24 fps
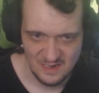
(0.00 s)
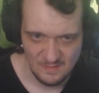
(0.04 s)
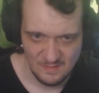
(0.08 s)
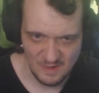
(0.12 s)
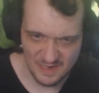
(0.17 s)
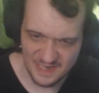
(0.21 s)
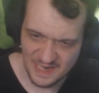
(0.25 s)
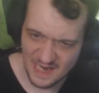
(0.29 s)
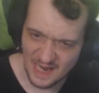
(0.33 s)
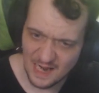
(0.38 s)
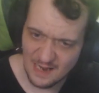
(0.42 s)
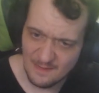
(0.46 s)
But
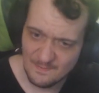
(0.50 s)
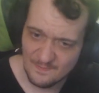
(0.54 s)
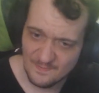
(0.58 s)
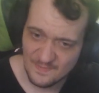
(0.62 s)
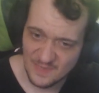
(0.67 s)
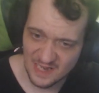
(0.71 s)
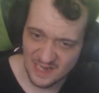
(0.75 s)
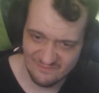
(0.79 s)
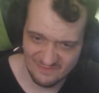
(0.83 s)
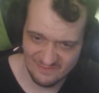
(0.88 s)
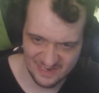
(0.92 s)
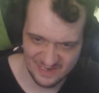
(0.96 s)
yeah,
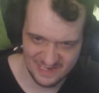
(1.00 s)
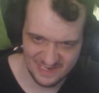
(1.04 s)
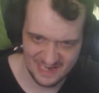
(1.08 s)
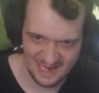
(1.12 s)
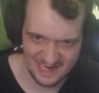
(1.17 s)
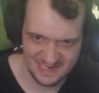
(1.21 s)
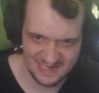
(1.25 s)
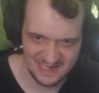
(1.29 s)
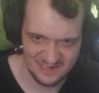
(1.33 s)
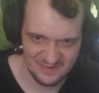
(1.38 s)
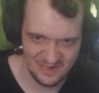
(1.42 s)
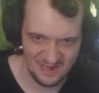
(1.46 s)
it was a
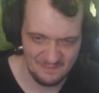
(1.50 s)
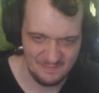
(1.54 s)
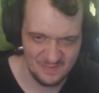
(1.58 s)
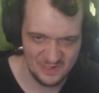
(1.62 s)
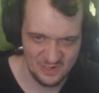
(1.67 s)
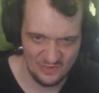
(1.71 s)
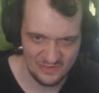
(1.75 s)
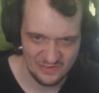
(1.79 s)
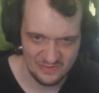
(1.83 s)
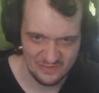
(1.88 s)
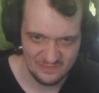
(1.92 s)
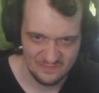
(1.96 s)
nice little
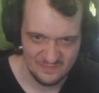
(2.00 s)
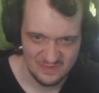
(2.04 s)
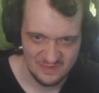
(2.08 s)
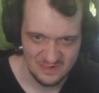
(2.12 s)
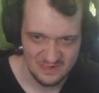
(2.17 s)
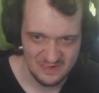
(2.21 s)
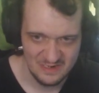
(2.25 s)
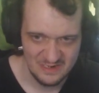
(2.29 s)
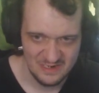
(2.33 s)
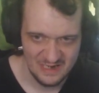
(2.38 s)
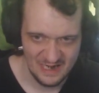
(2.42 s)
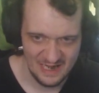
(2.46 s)
episode,
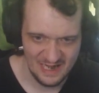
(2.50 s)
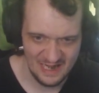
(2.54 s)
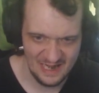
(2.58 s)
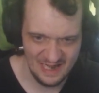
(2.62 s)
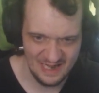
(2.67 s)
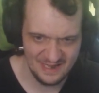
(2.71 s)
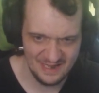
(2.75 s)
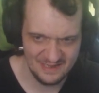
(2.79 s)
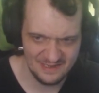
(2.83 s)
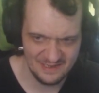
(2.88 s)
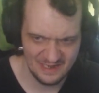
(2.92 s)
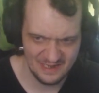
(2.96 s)

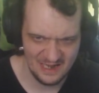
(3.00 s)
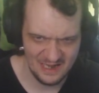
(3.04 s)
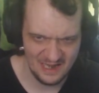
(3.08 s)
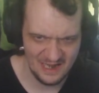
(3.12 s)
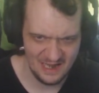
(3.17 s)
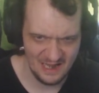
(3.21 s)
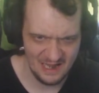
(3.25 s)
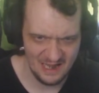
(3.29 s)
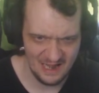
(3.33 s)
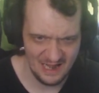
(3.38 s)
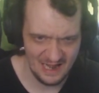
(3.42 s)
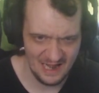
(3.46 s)
and
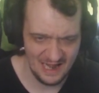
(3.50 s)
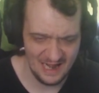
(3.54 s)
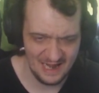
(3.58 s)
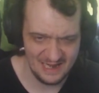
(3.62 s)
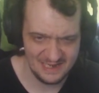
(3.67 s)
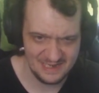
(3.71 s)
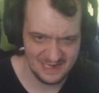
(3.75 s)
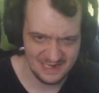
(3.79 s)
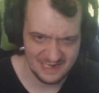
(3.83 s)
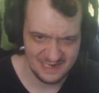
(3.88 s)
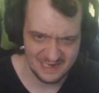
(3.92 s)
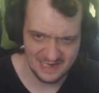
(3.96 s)
I
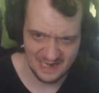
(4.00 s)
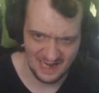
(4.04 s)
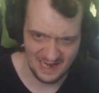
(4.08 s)
think